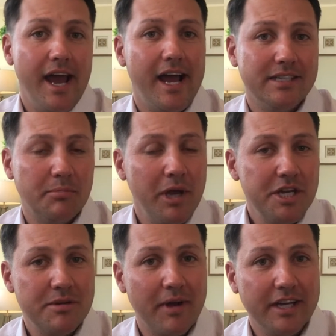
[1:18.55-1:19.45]
As a
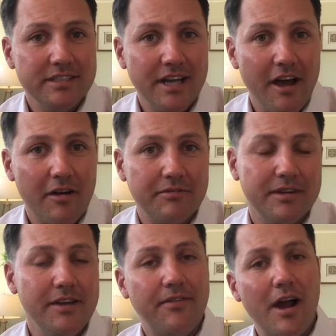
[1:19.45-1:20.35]
patient myself,
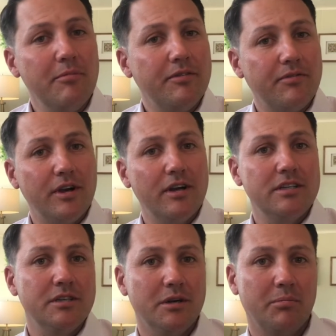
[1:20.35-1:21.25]
if I'm referred
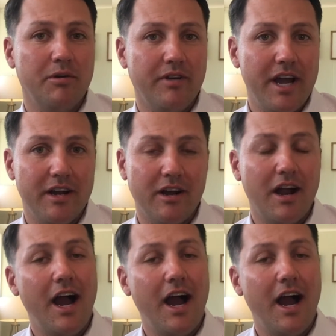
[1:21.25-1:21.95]
to a provider,